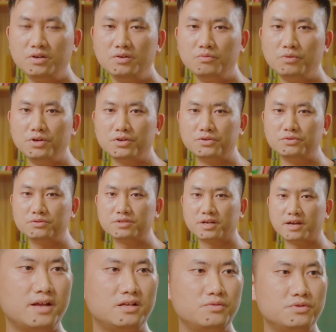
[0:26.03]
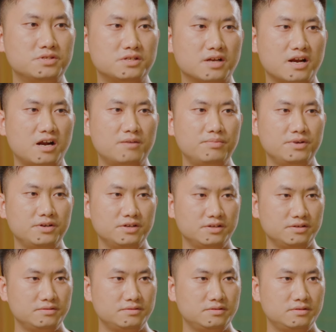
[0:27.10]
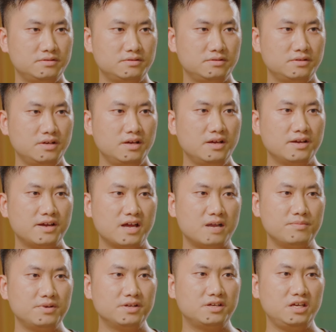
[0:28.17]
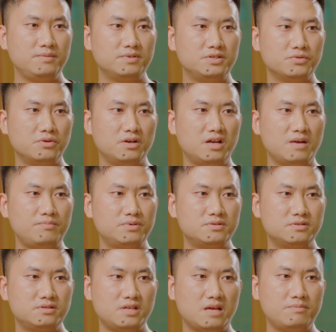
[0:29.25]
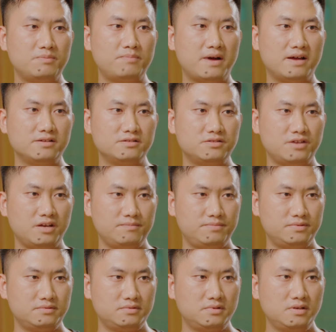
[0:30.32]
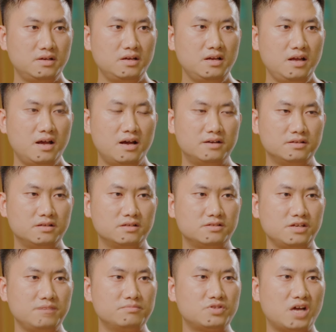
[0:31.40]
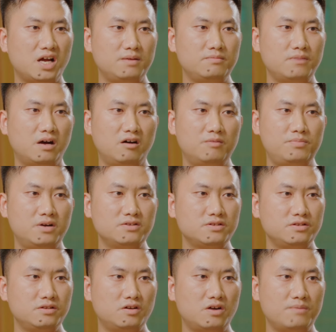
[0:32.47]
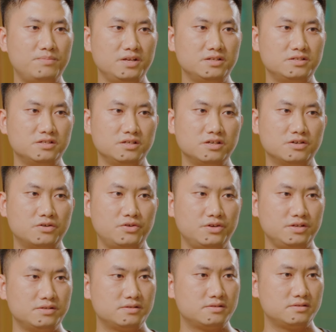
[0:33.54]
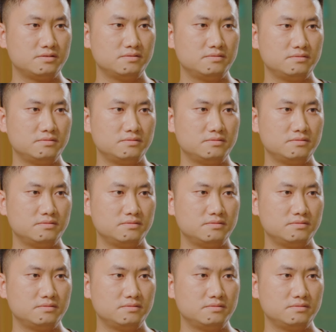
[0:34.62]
We grow together with the company. Company keep develop step by step. At the same time, our personal ability increase.